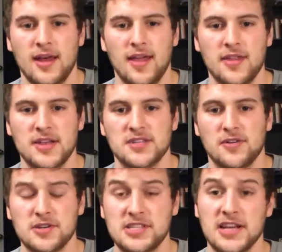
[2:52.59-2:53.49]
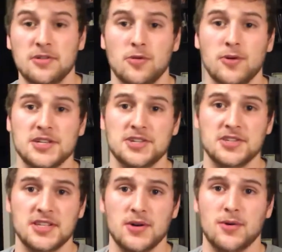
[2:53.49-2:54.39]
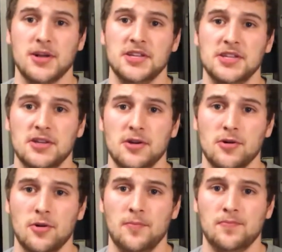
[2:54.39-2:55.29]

And then as far as technical questions, they wanted to know,